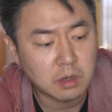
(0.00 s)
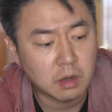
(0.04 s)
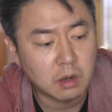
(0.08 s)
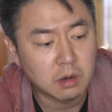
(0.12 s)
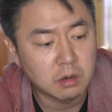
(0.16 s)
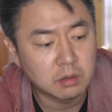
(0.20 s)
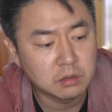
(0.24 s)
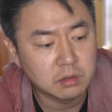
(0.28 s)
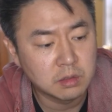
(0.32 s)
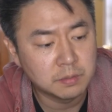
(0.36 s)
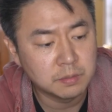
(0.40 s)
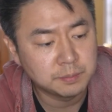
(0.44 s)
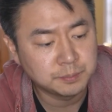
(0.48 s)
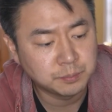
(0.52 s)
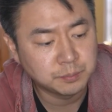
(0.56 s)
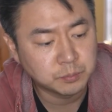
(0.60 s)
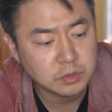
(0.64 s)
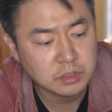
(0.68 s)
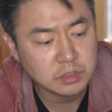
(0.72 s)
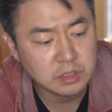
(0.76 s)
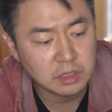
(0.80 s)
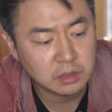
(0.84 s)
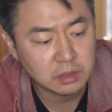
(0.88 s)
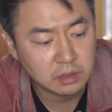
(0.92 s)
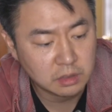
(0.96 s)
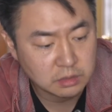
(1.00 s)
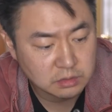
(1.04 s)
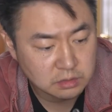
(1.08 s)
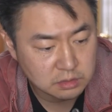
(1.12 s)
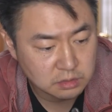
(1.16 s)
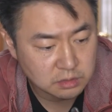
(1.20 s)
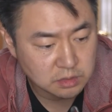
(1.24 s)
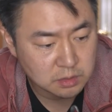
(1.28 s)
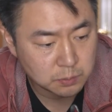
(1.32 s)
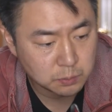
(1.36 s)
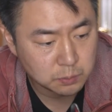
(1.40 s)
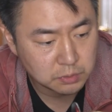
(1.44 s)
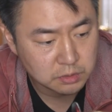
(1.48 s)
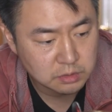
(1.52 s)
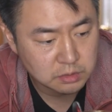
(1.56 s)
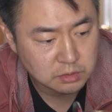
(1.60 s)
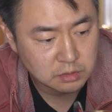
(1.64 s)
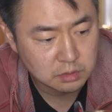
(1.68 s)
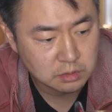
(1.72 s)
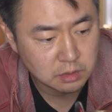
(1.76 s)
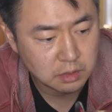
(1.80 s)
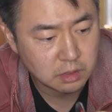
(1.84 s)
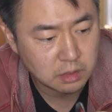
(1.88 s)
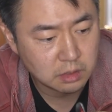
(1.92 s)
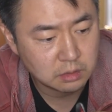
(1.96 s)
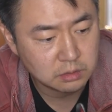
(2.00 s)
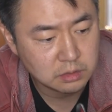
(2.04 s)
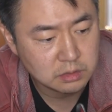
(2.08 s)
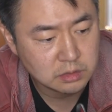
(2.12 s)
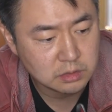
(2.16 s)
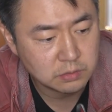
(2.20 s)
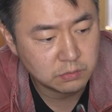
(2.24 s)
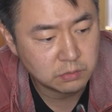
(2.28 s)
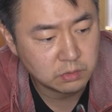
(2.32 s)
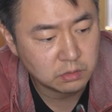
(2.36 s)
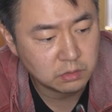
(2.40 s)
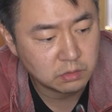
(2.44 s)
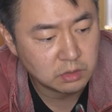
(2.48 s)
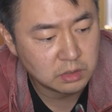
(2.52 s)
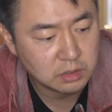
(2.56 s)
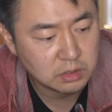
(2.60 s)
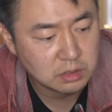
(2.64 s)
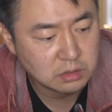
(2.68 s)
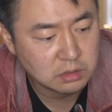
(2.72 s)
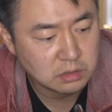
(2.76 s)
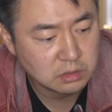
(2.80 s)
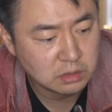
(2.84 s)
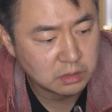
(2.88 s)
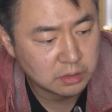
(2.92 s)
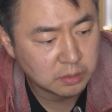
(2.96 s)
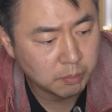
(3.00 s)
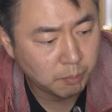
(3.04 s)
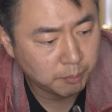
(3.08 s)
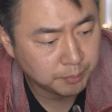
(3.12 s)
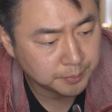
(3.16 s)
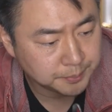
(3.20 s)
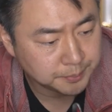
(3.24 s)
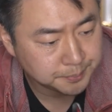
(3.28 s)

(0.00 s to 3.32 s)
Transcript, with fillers: all of them. So I think it's the simplest uh, list of ingredients here.